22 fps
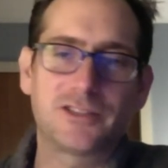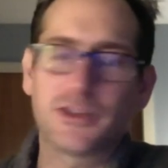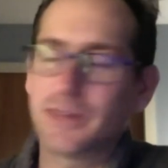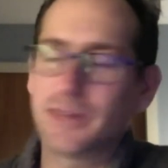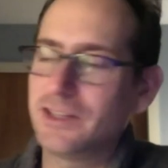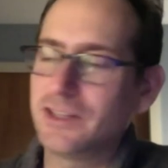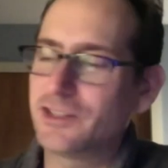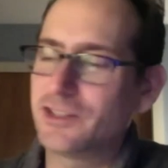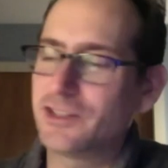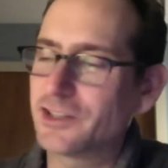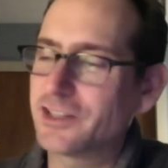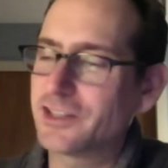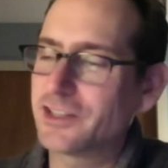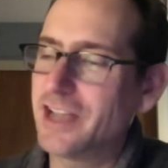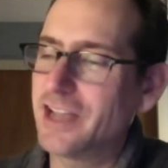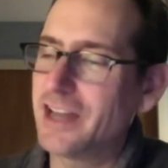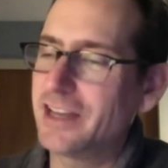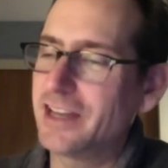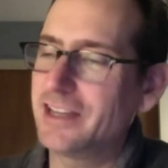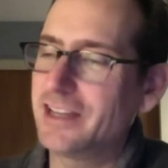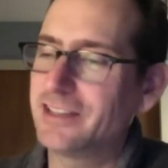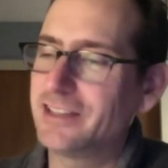he's just
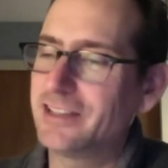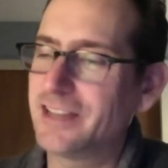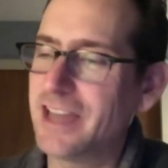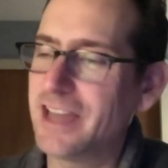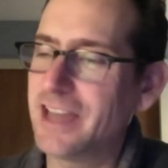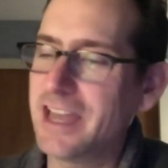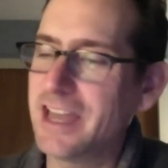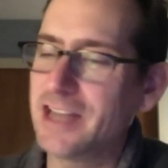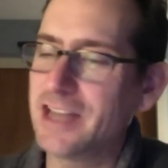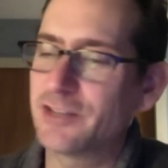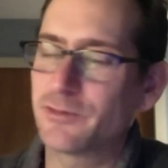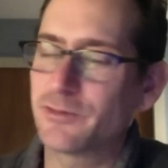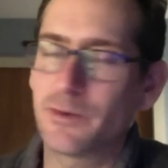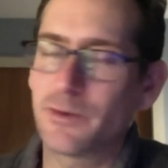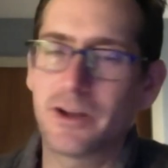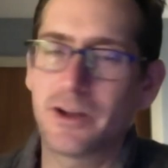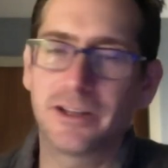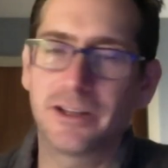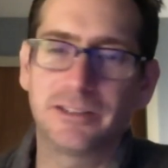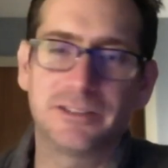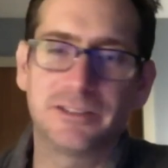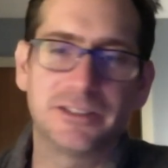getting into the age of
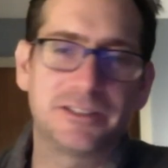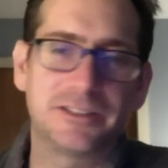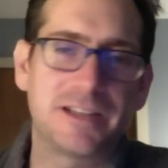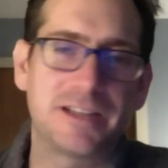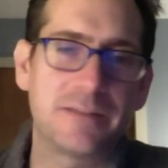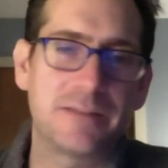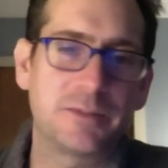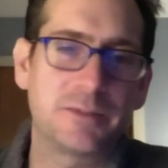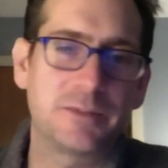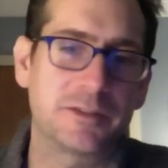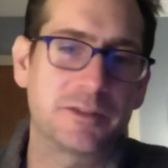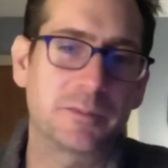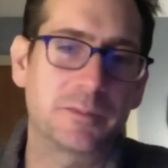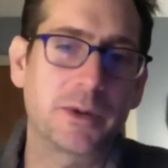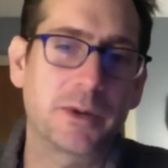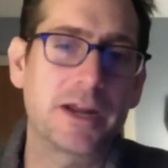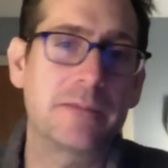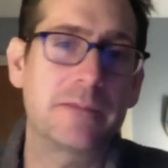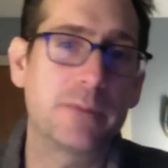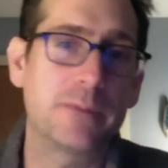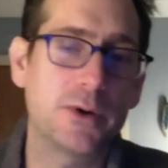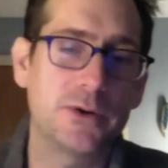wanting to attempt to
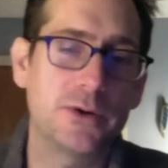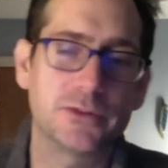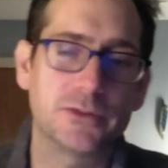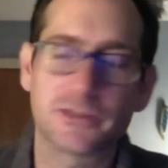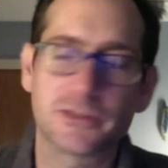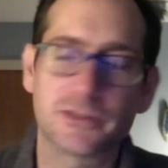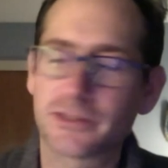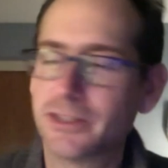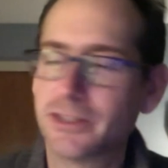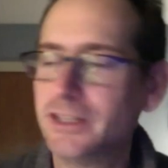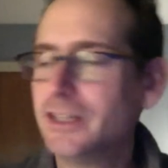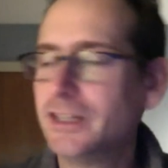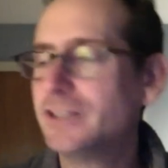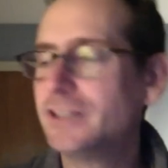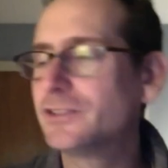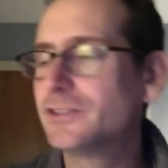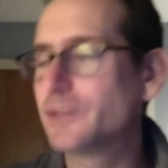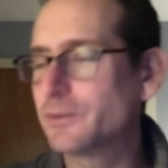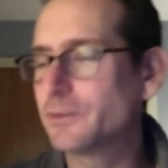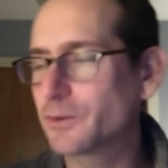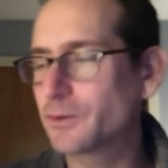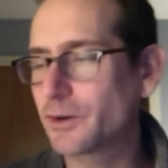break bones.
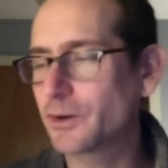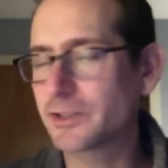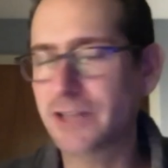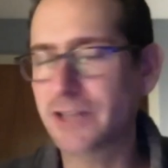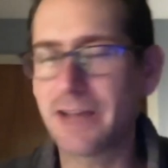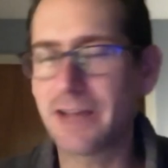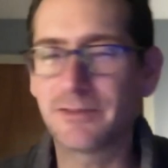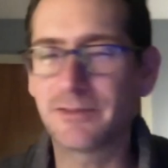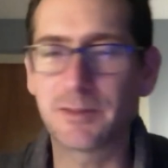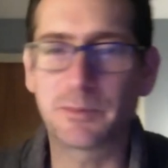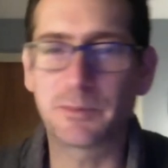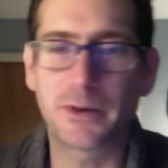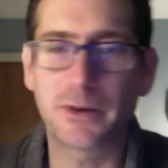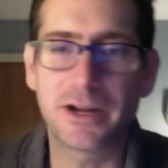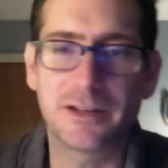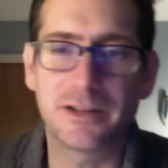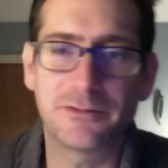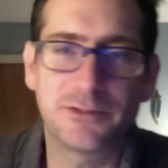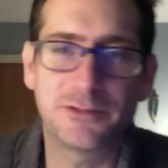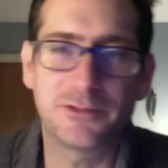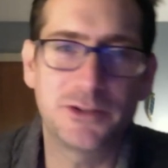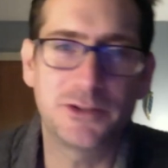So of course I have to
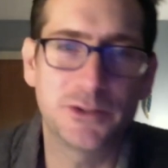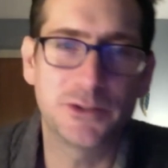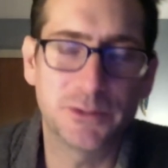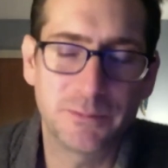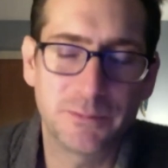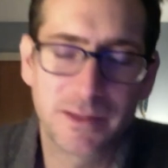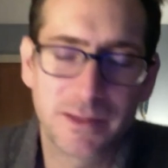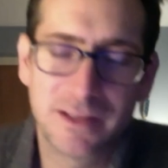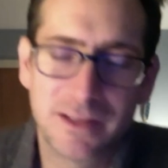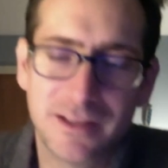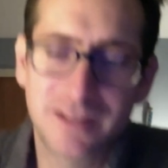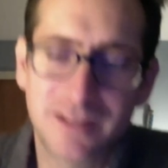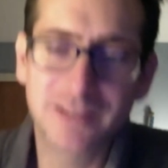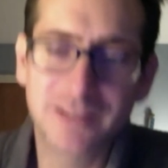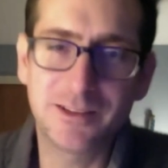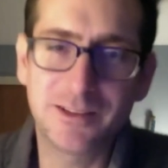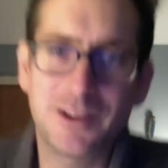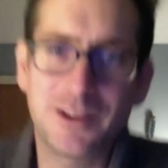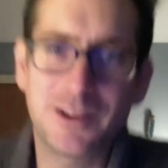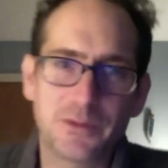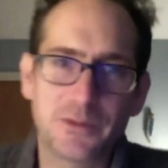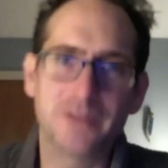break a few
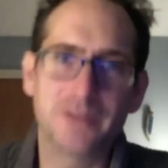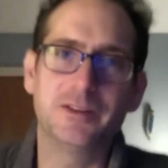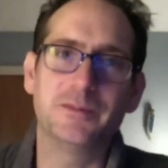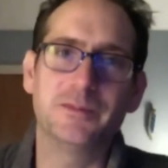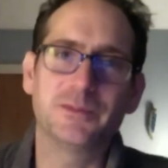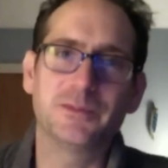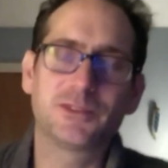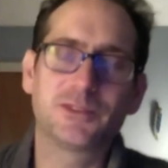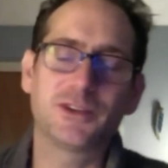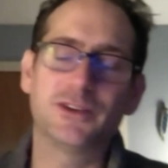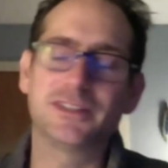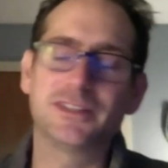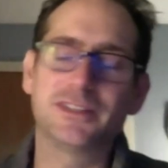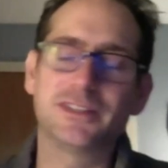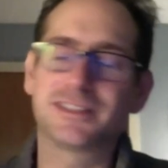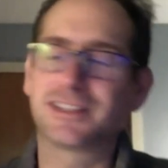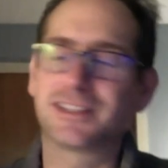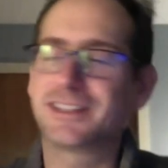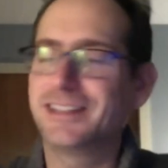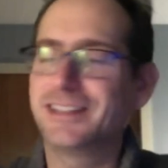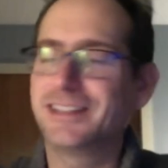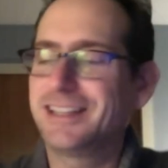along with him. So it's
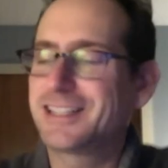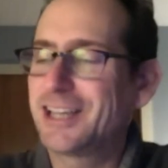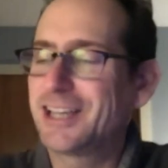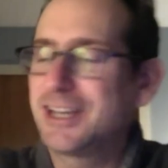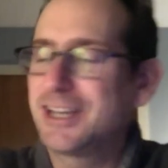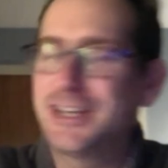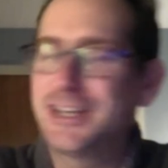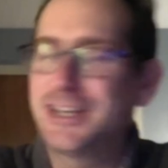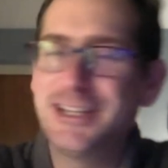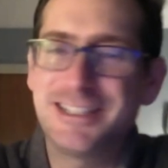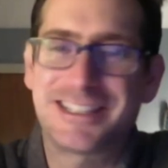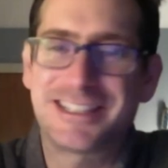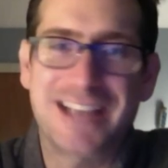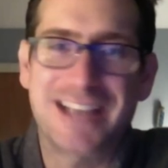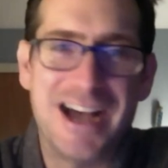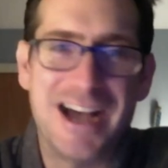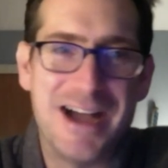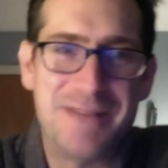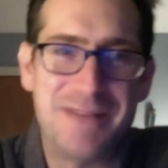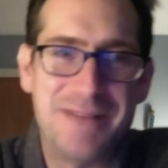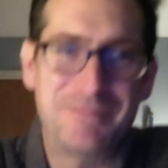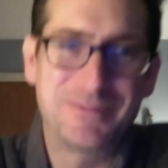a, it's a good
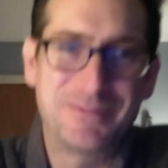time.